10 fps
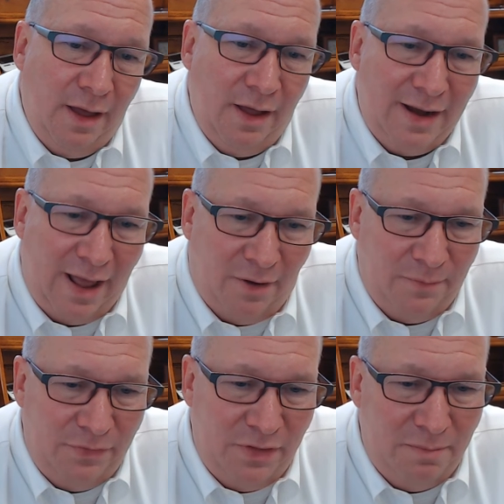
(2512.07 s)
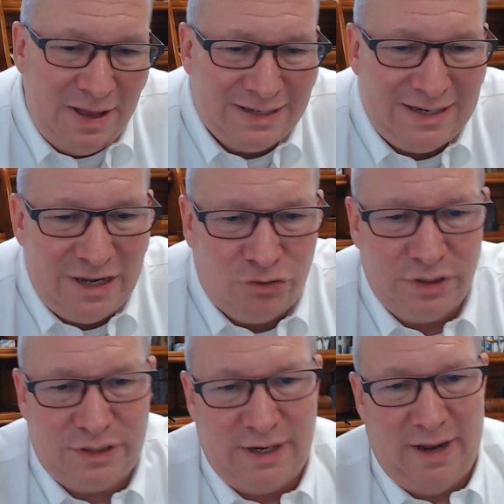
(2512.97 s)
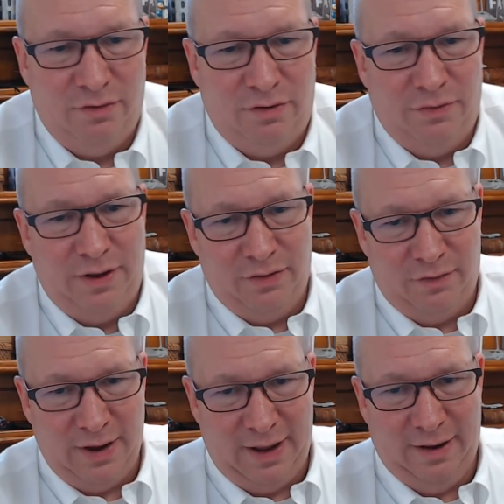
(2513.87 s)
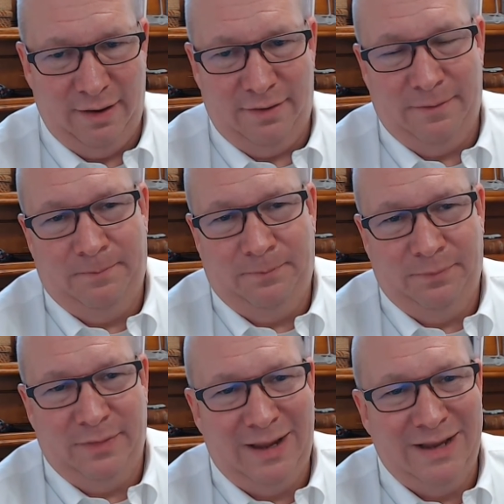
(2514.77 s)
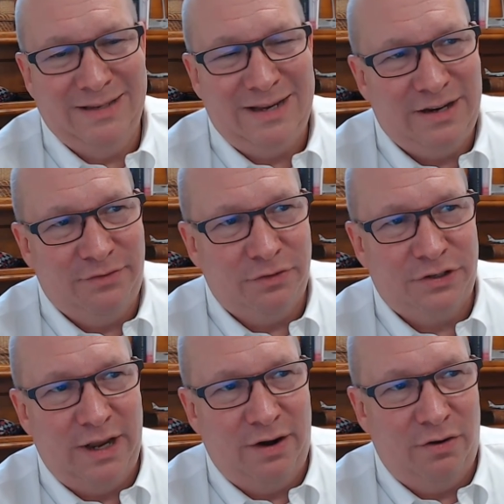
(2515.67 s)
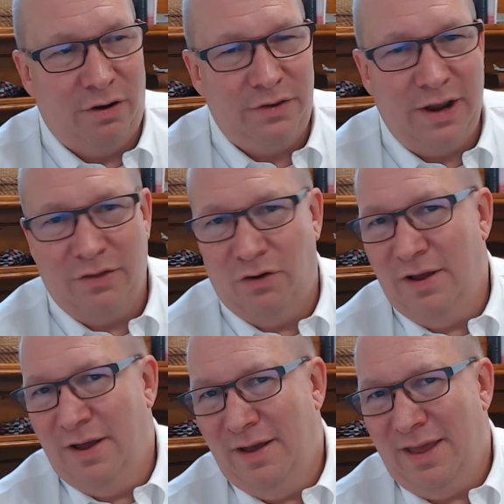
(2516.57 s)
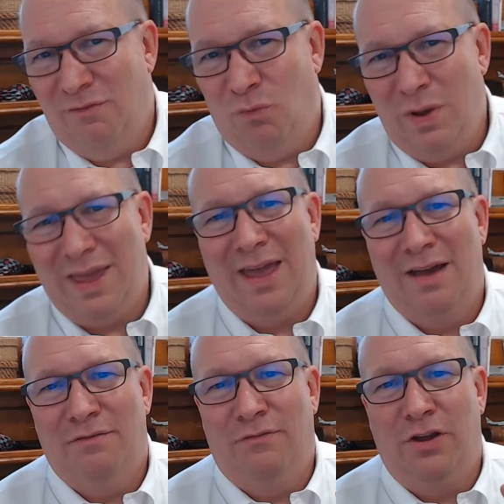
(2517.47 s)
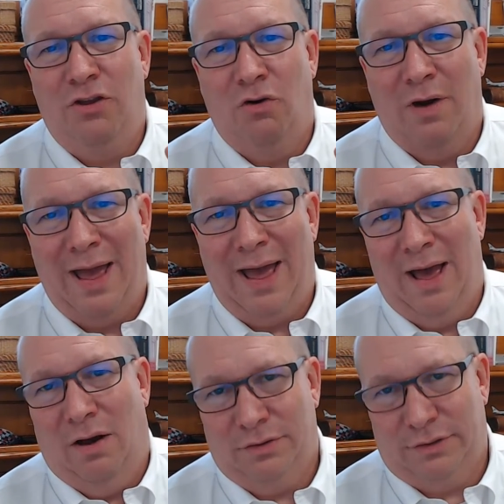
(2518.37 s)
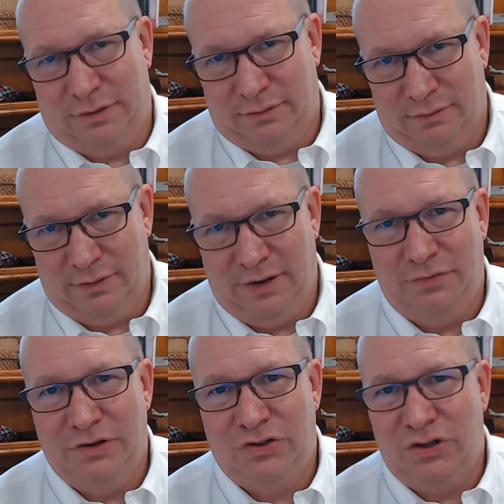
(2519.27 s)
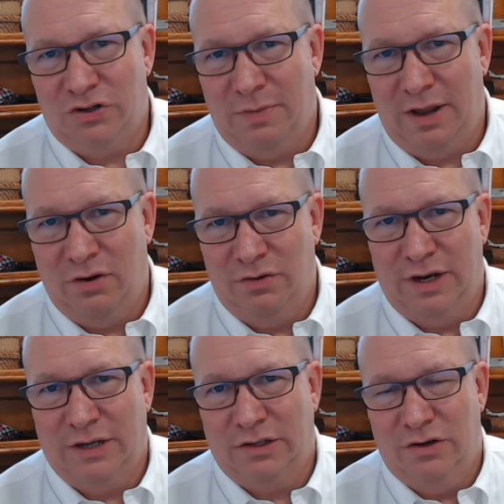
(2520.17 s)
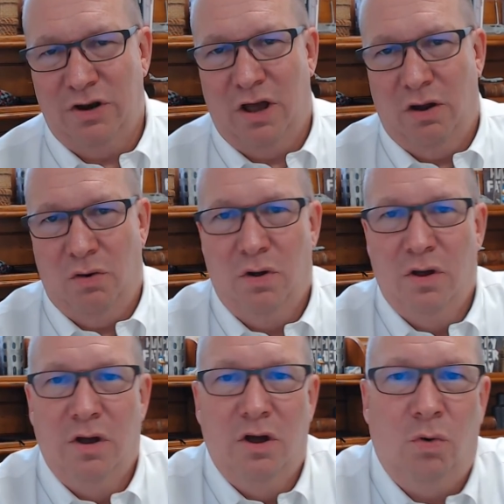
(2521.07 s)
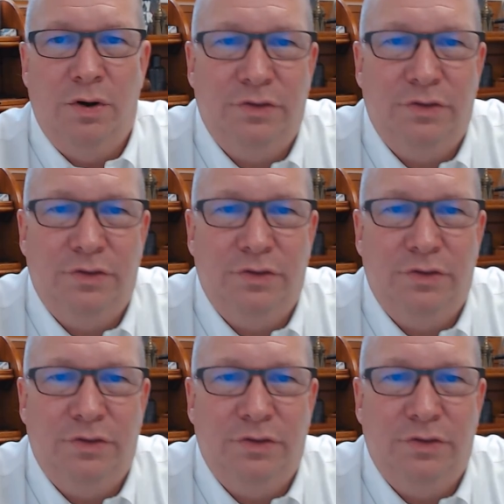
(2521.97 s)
Now, the best interest standard, on the other hand, is a different standard altogether. If we can't figure out, and if the decision maker doesn't know what the